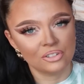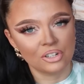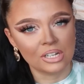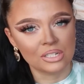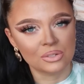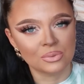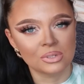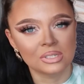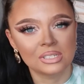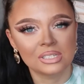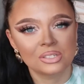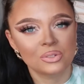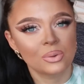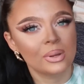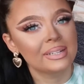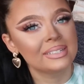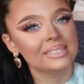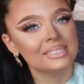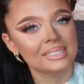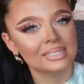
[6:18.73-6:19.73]
dress was
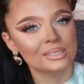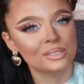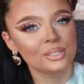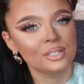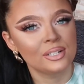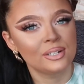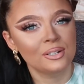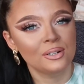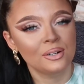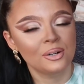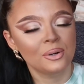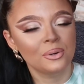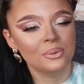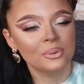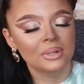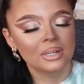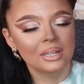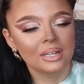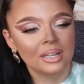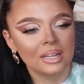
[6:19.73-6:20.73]
26 euro.